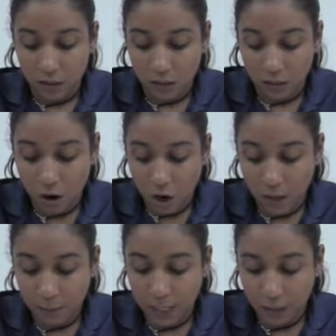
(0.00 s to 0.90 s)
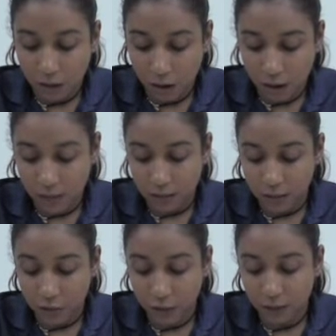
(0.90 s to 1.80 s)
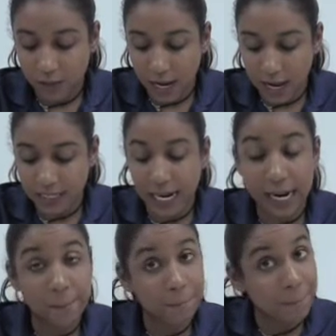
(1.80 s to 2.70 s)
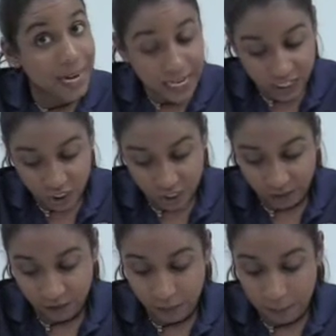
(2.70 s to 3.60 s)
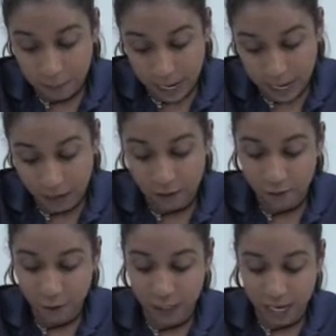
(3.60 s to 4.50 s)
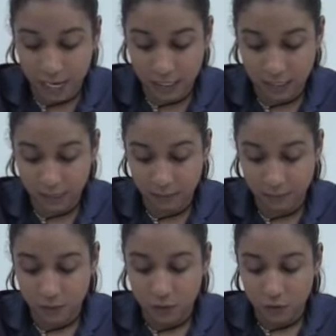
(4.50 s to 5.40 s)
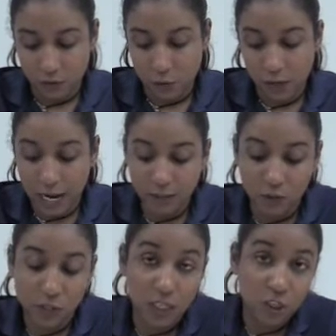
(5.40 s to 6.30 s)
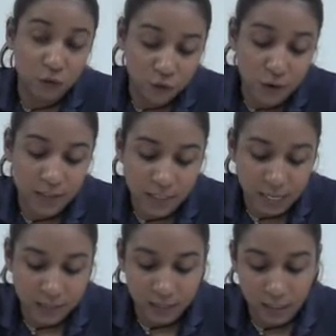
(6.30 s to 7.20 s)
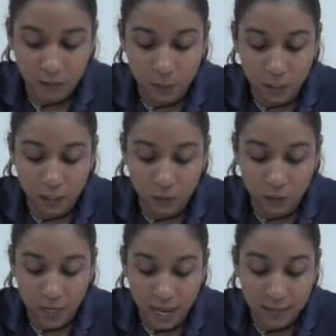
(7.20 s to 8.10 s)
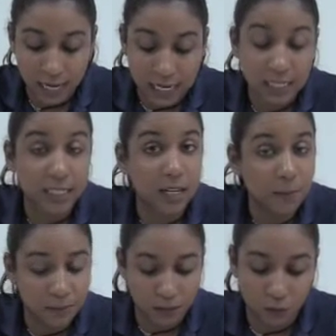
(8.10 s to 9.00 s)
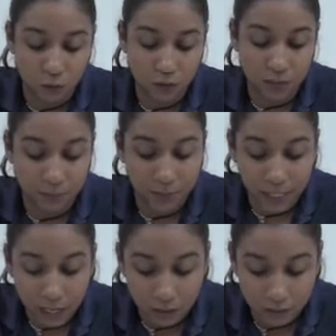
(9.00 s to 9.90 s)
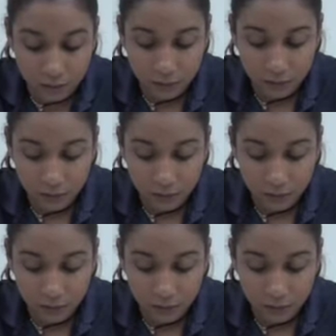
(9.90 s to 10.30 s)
The army cot serves as a makeshift bed for guests. So, as you see in the first sentence, it's being used as a substitute for something else.